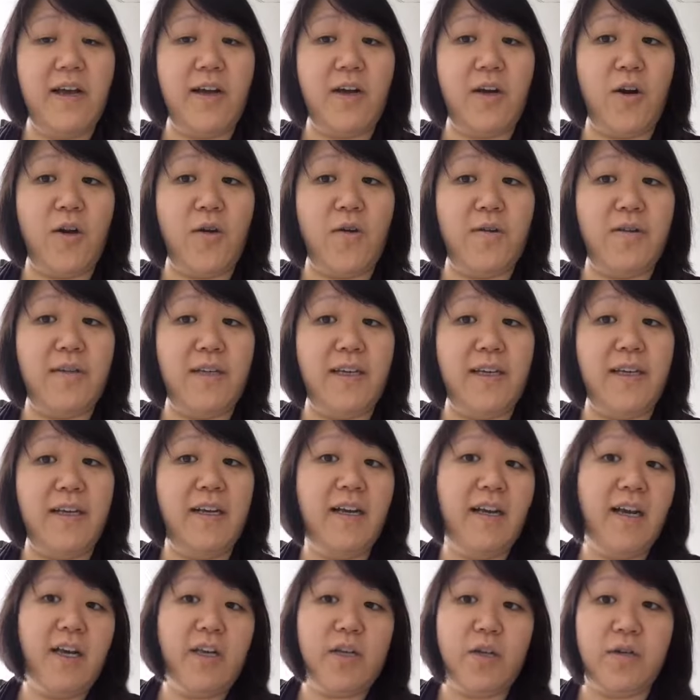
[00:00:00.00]
currently,
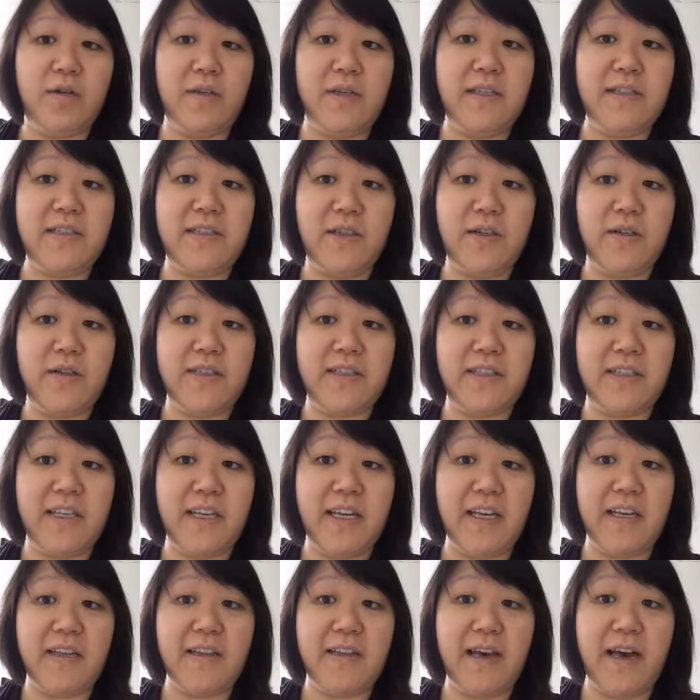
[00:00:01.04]
you'll still
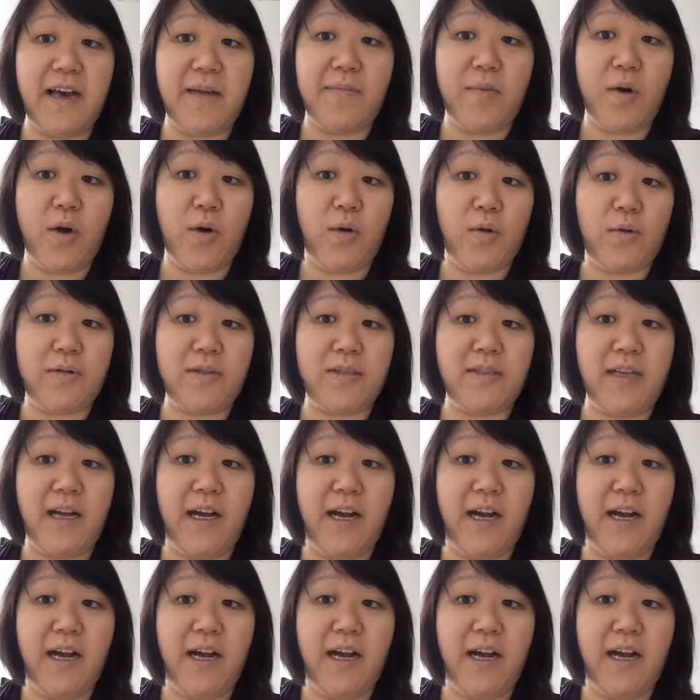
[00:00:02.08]
see that post